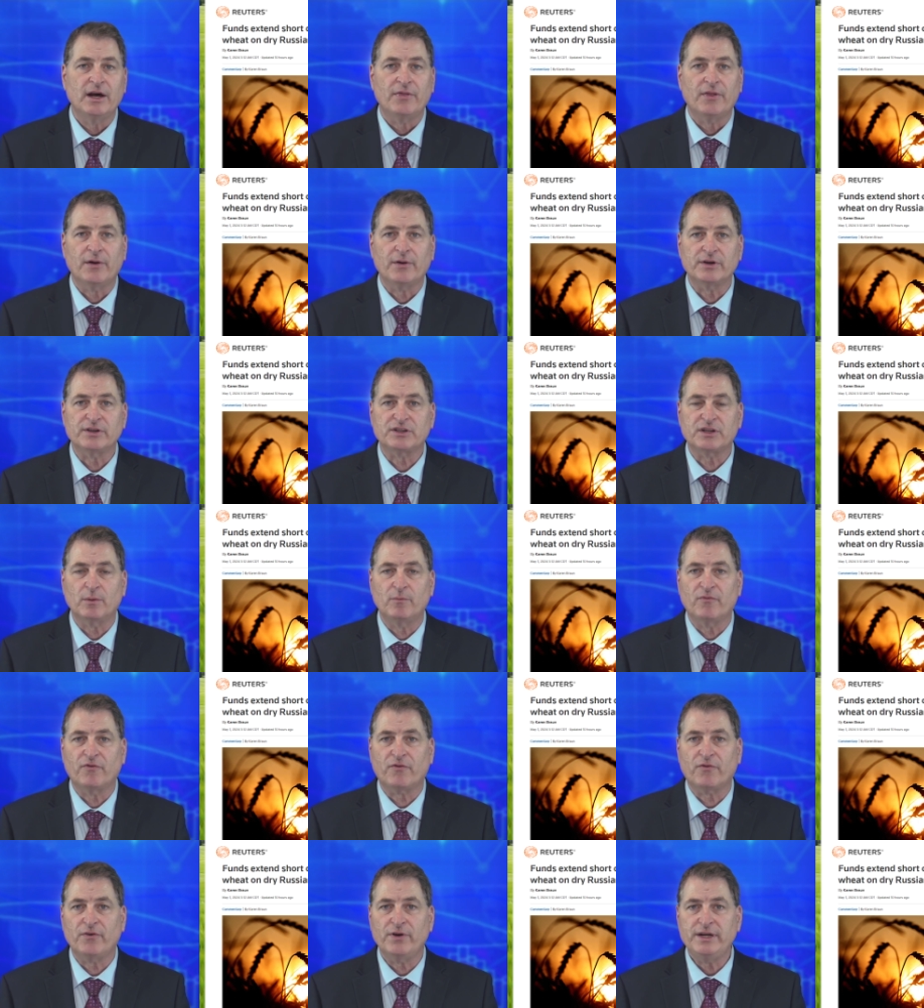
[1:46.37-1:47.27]
there is some
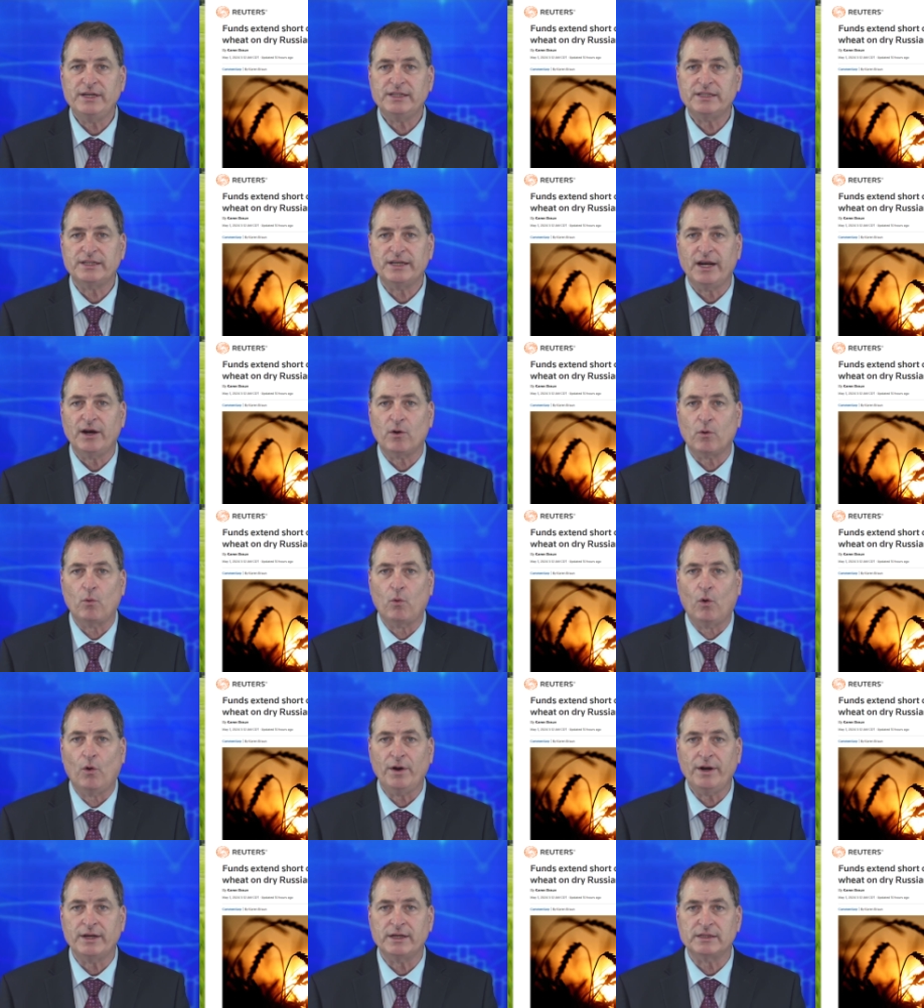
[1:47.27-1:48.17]
freeze scare
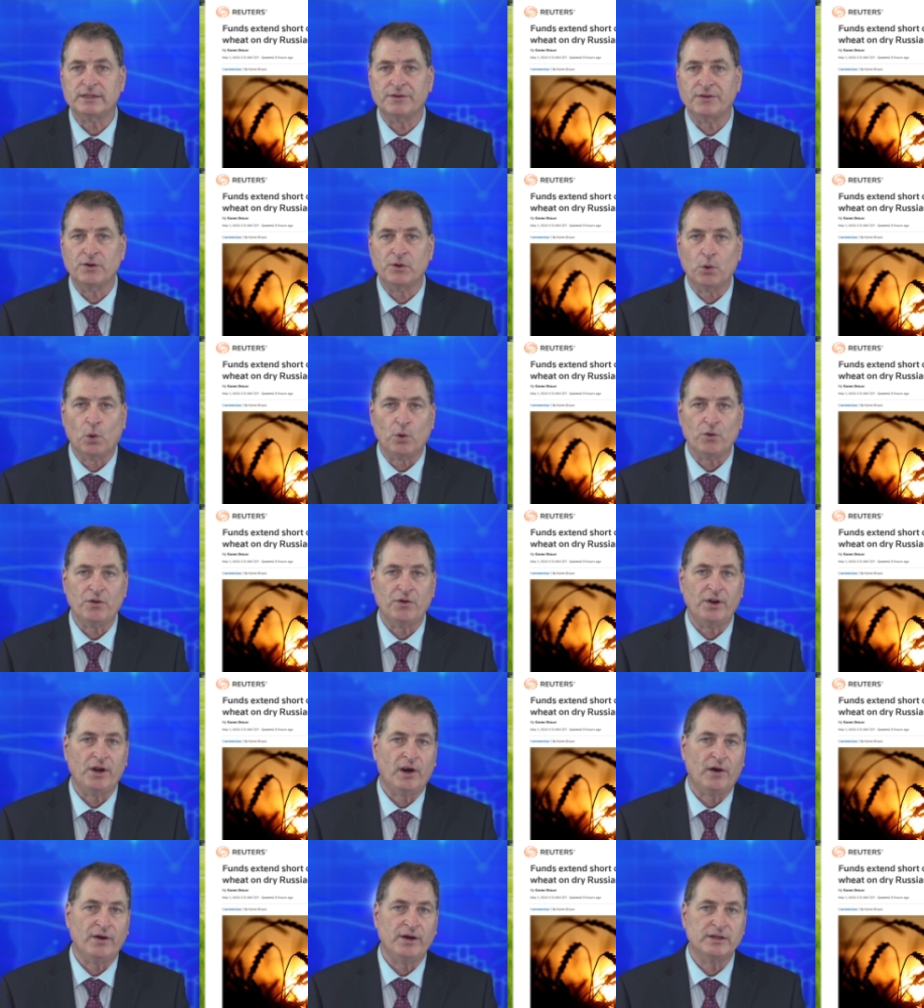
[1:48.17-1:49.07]
warnings in the northern
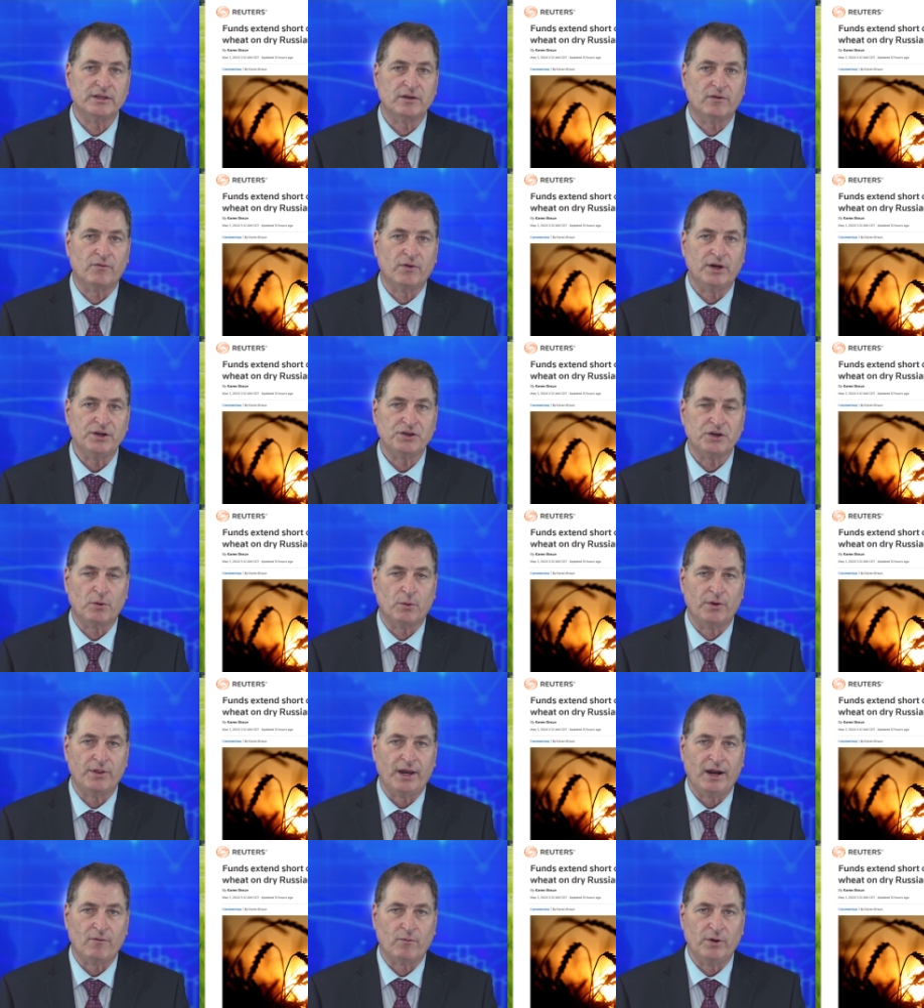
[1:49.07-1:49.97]
areas of Russia where
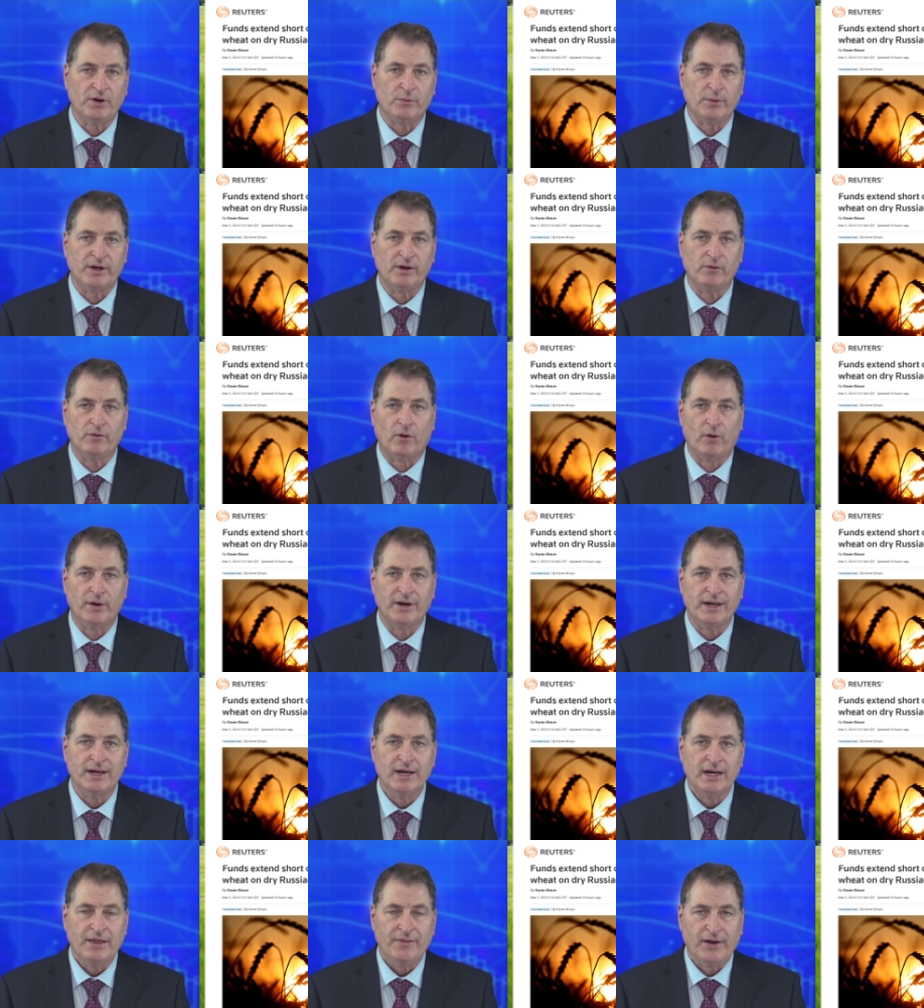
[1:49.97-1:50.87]
they have winter wheat growing
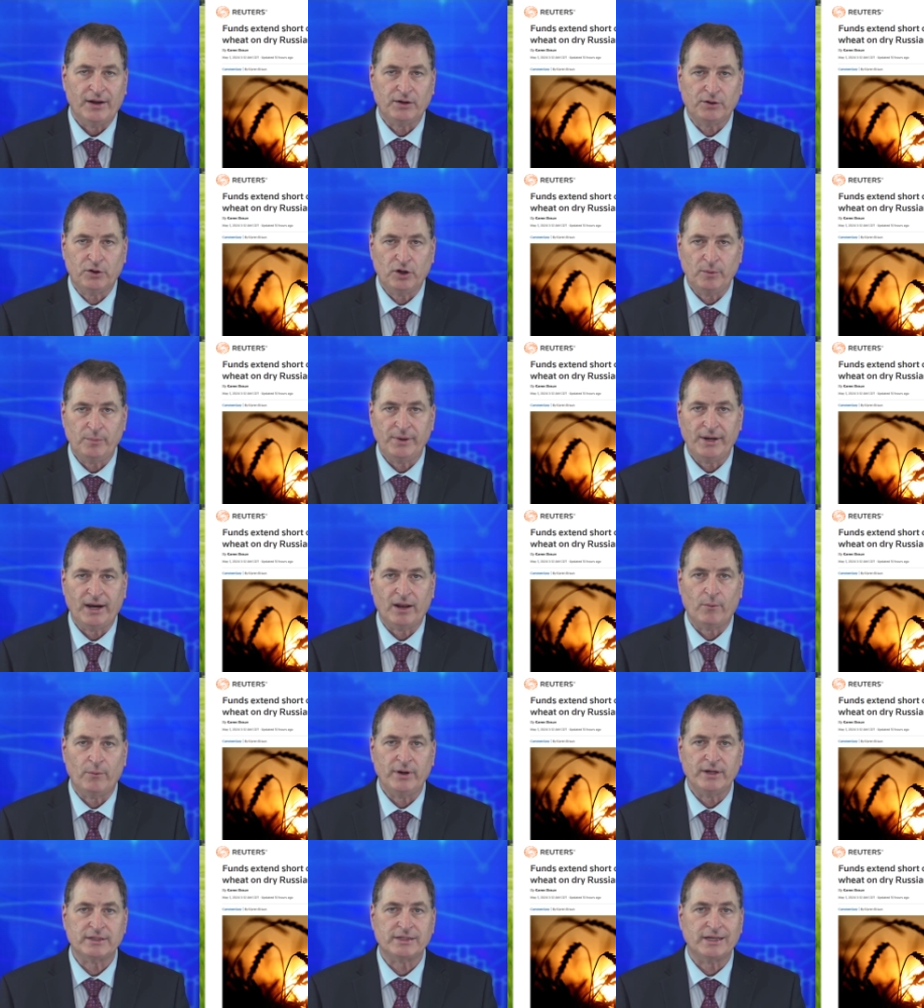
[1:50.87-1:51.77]
that could be at
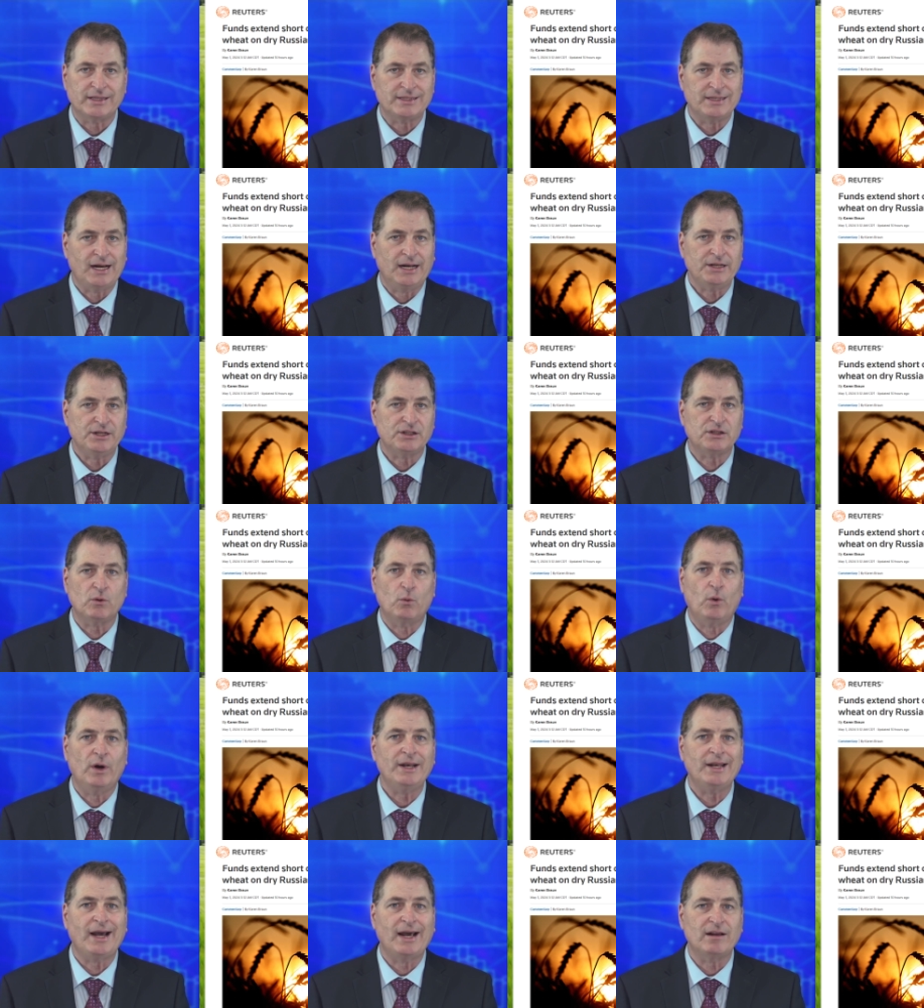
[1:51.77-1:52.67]
risk. It's not just a
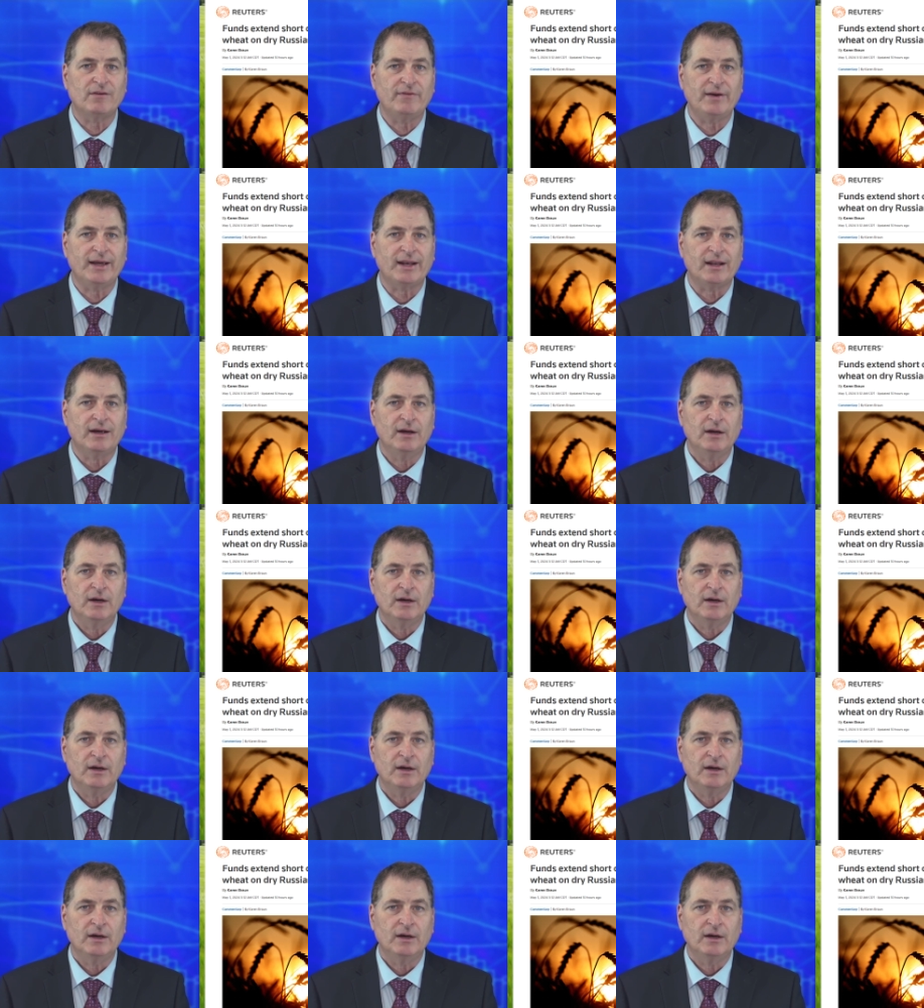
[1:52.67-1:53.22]
one-night event.